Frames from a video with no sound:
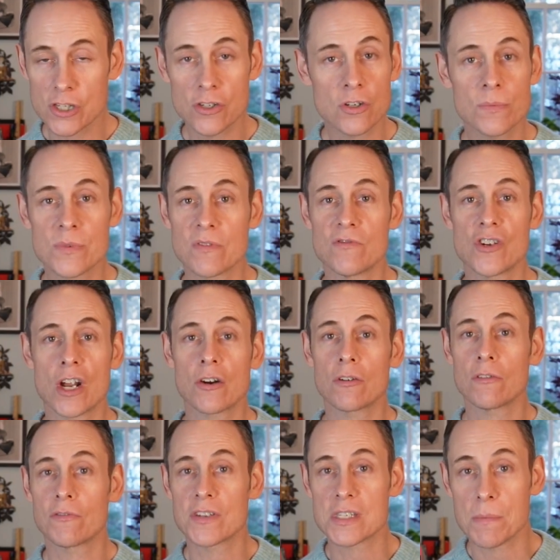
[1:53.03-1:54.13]
in terms of general
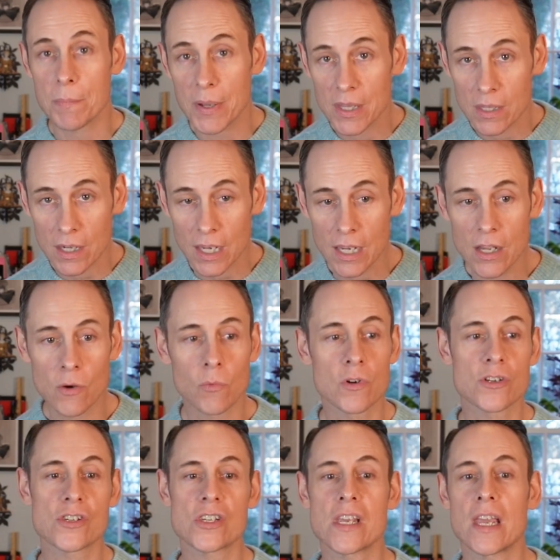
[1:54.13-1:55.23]
visibility, we're
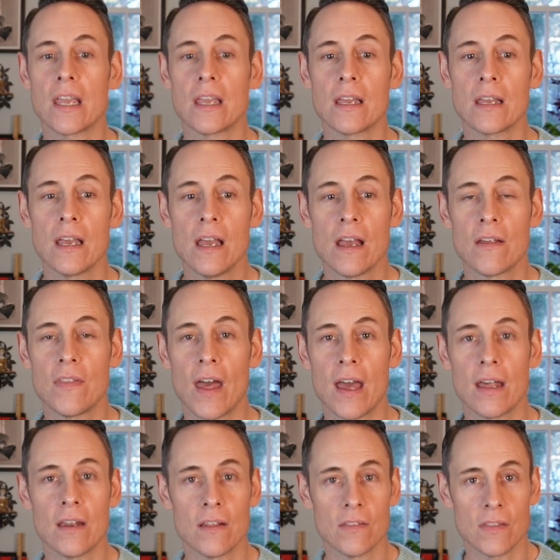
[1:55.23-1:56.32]
seeing
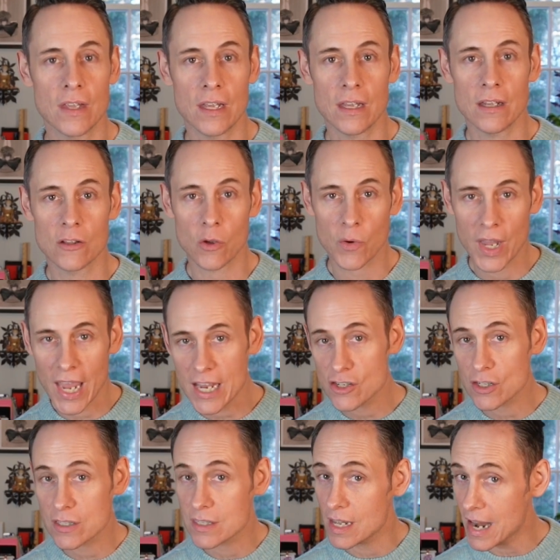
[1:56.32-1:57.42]
that the
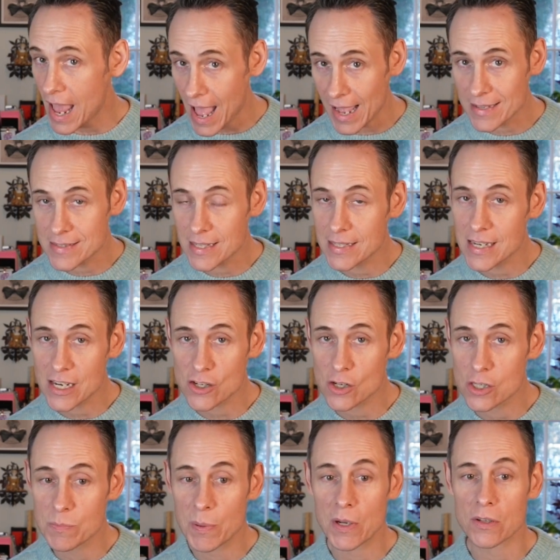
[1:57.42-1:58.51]
locations that had
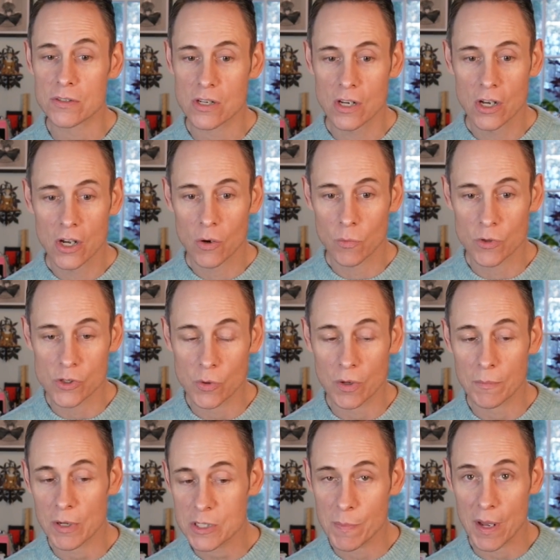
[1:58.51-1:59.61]
citations built were doing
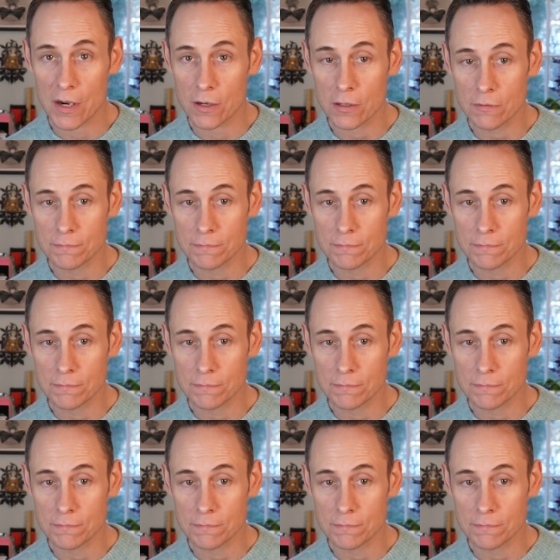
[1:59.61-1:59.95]
much better.